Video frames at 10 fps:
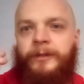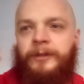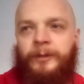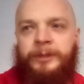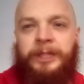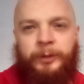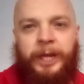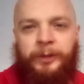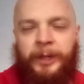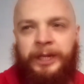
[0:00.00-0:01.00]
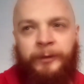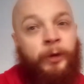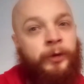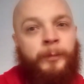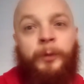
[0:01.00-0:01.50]
It was like 2020
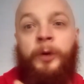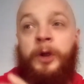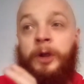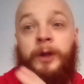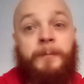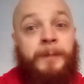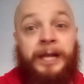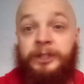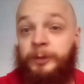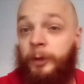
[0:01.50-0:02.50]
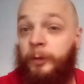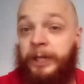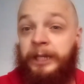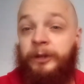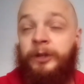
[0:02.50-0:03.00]
Royal Rumble, matches were all
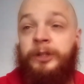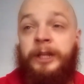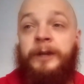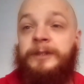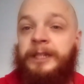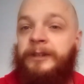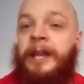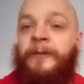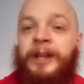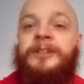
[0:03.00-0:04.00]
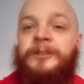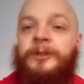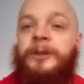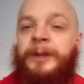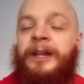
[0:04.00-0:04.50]
kind of good, and it was like, yeah, wrestling's going
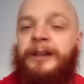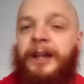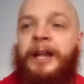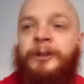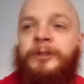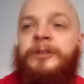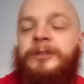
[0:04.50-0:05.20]
to be a good